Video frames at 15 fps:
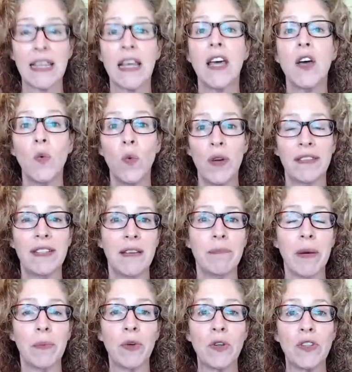with team
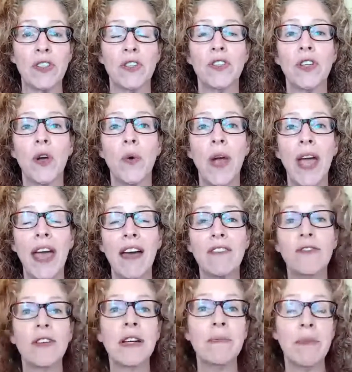members. So
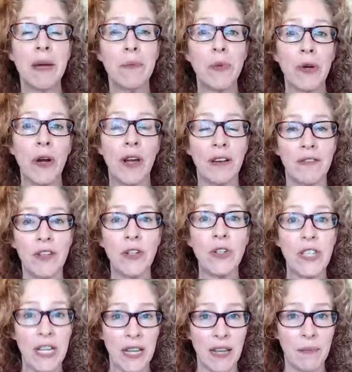every member of your
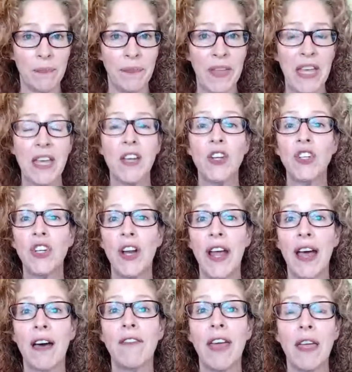team should
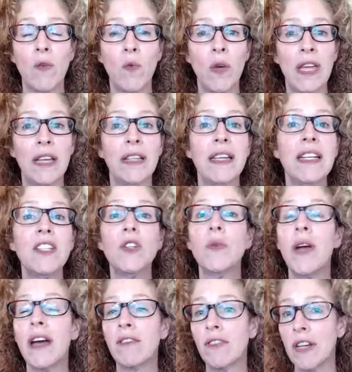have a weekly
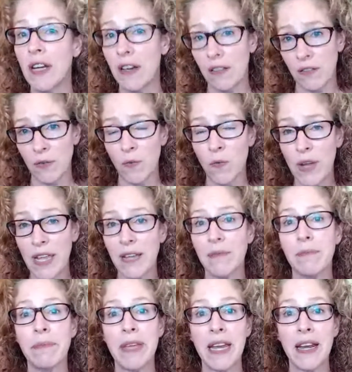to every other week
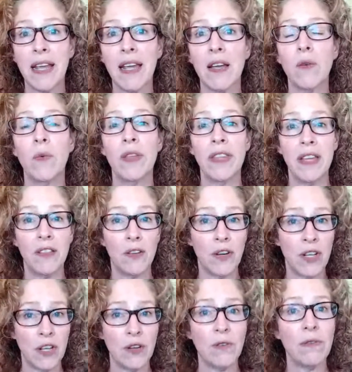meeting with either
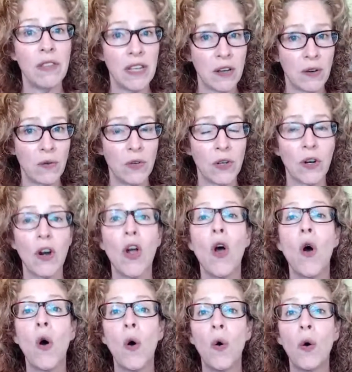you, the owner,
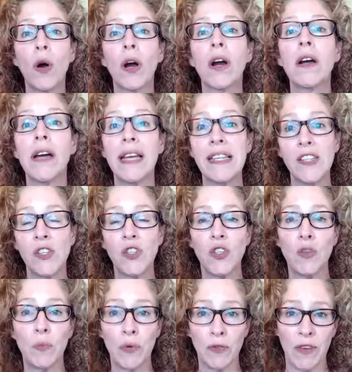or a
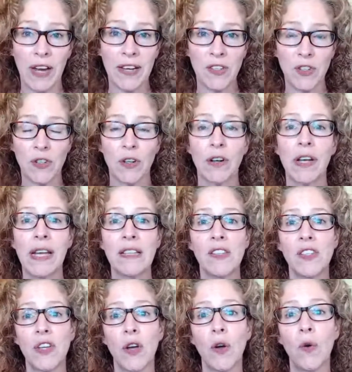supervisor. And
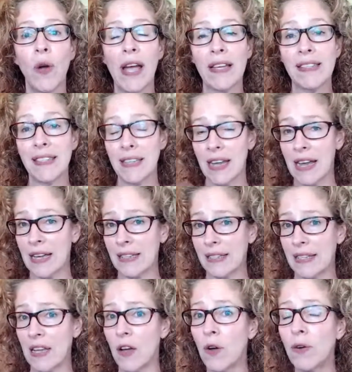so as
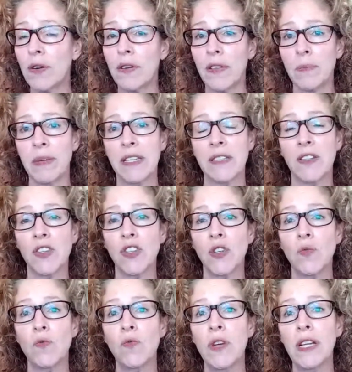the owner of the business,
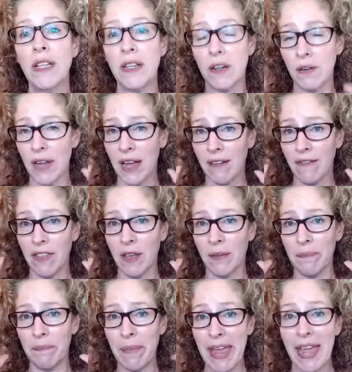you really don't have
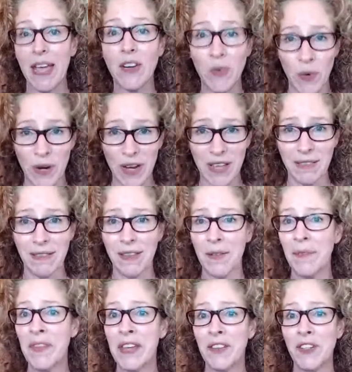the bandwidth
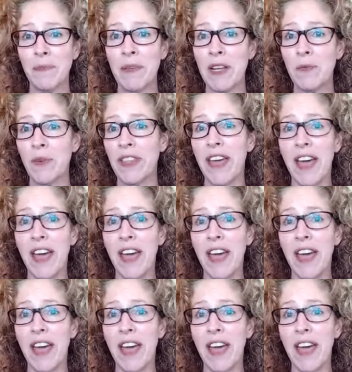to meet with